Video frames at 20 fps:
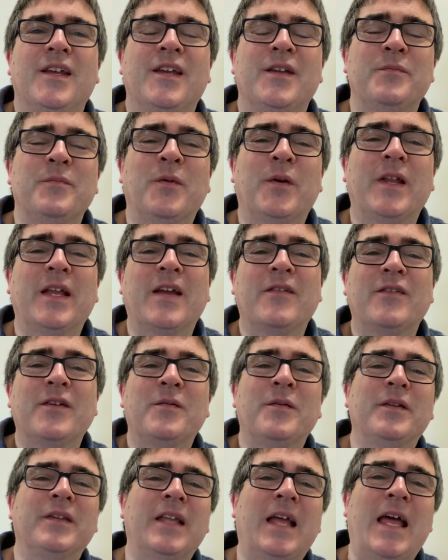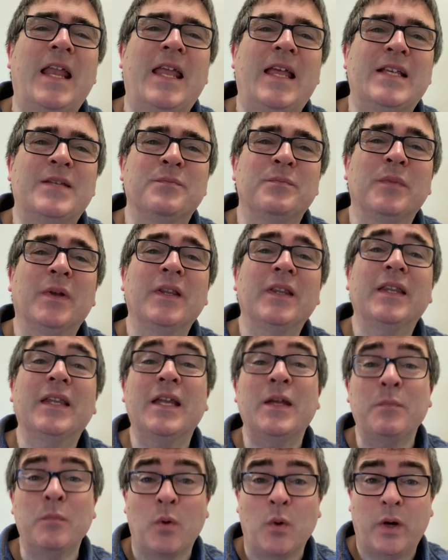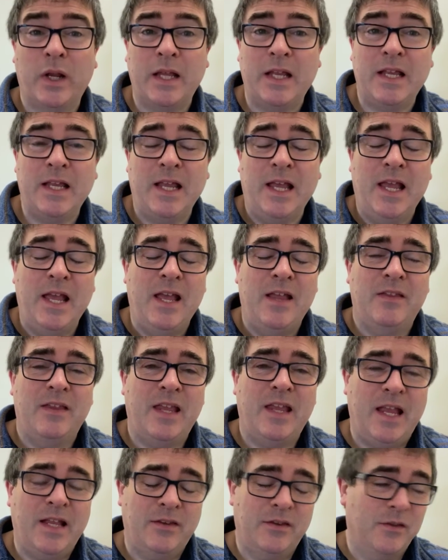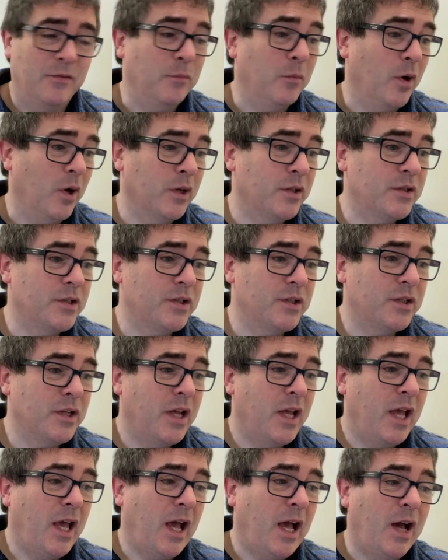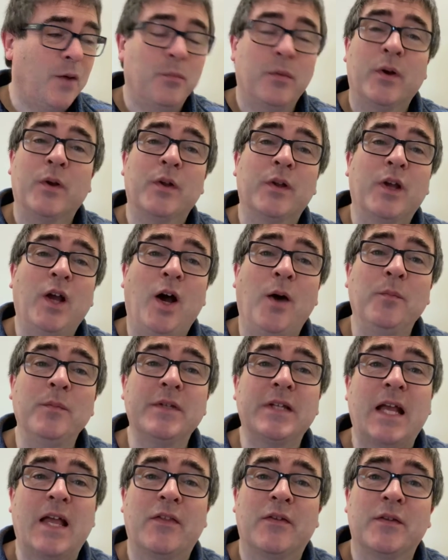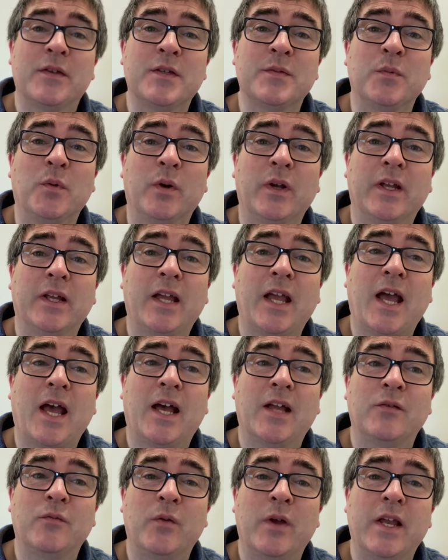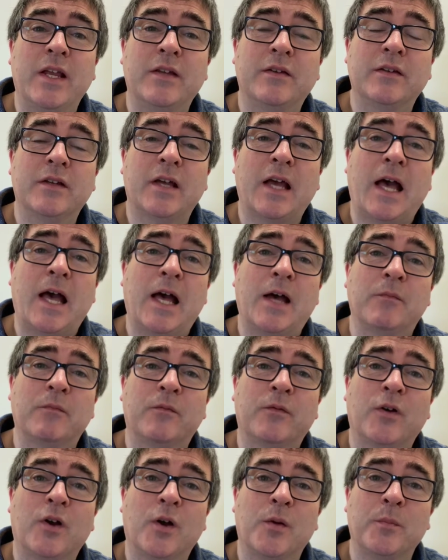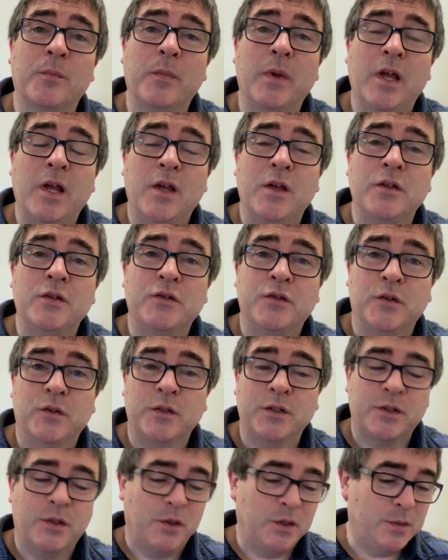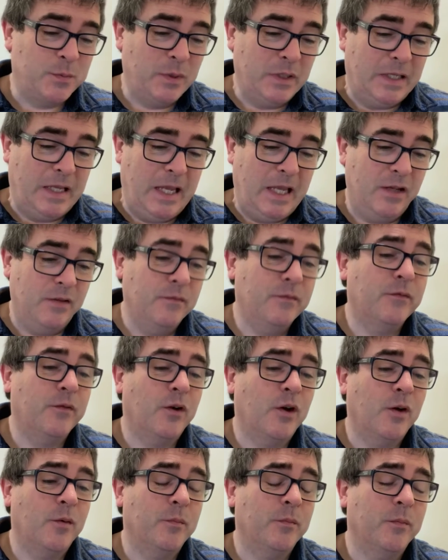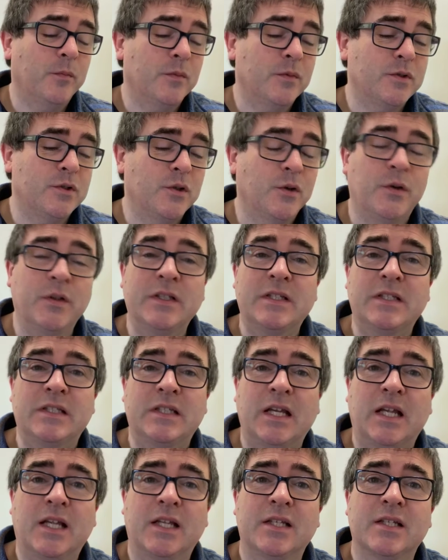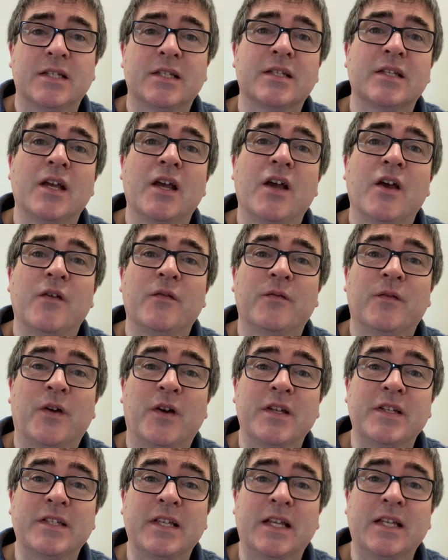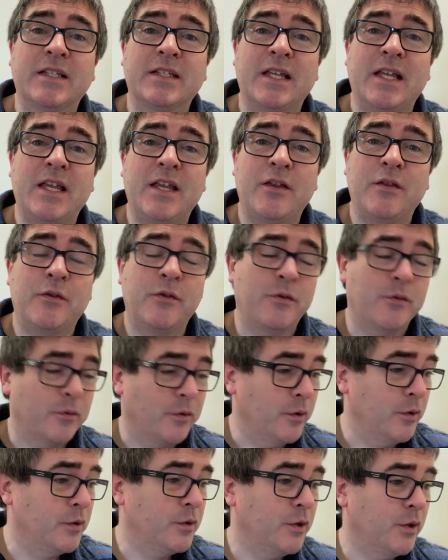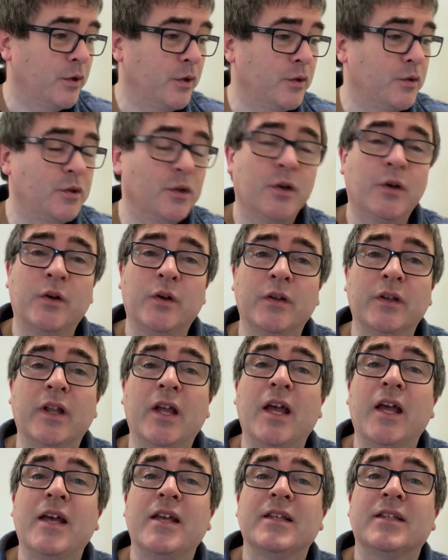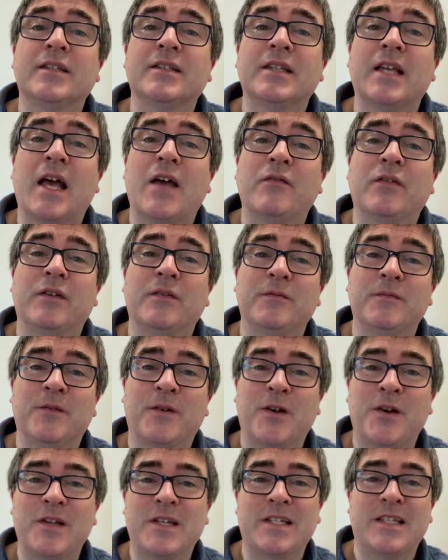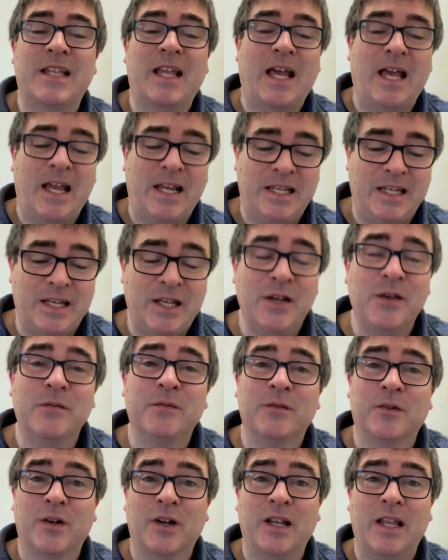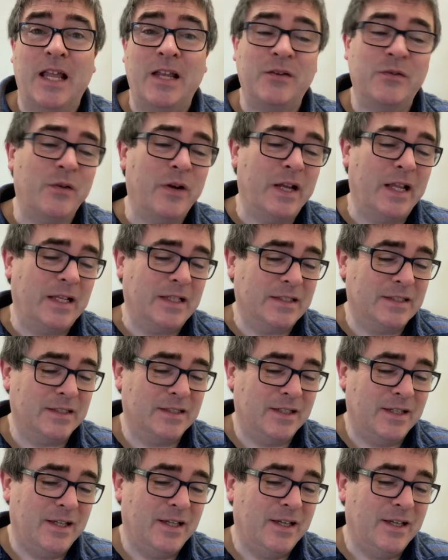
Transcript: Good morning, everyone. It is Monday morning, the 8th of March, and we're going to come together this morning and read from John's Gospel again, from John 6, verse 60, through to John 7, verse 9, for our Lent readings.